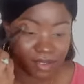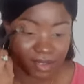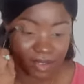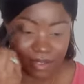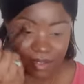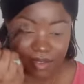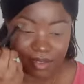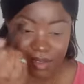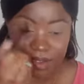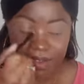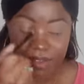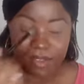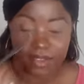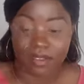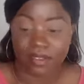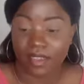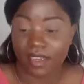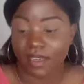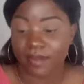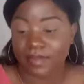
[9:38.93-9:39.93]
So yeah,
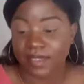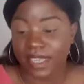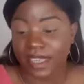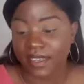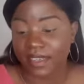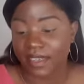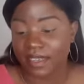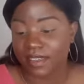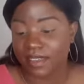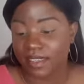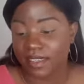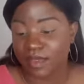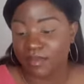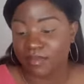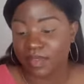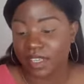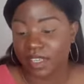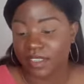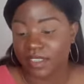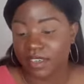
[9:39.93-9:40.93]
and I'm taking
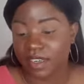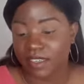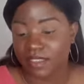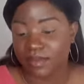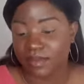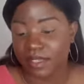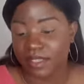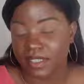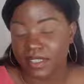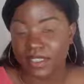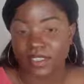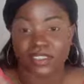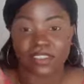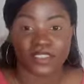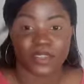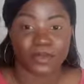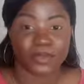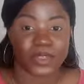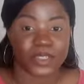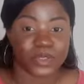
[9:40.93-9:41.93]
the BH
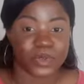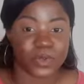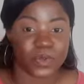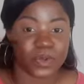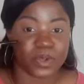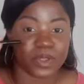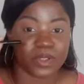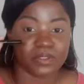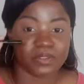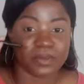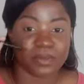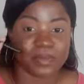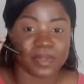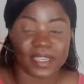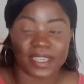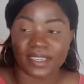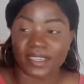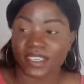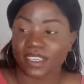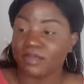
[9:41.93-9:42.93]
Cosmetics number 12
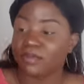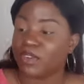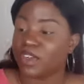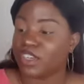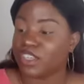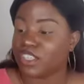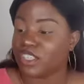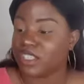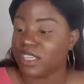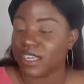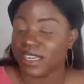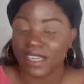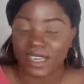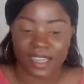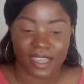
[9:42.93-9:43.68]
blending brush,